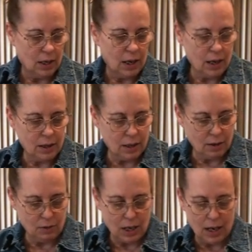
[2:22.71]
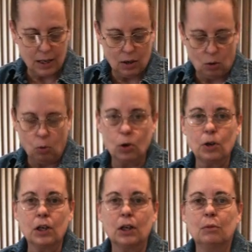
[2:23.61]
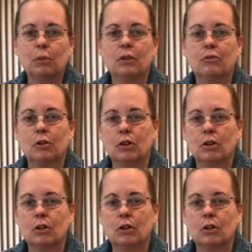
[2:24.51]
And then I've got a 1/4 cup of